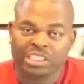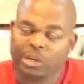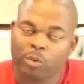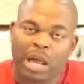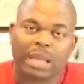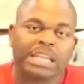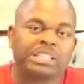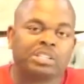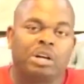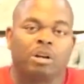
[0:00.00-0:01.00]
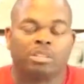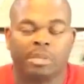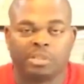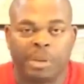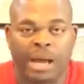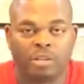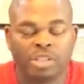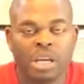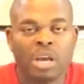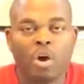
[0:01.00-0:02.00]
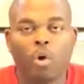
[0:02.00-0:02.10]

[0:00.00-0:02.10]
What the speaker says: They say, well, I need to talk to my spouse,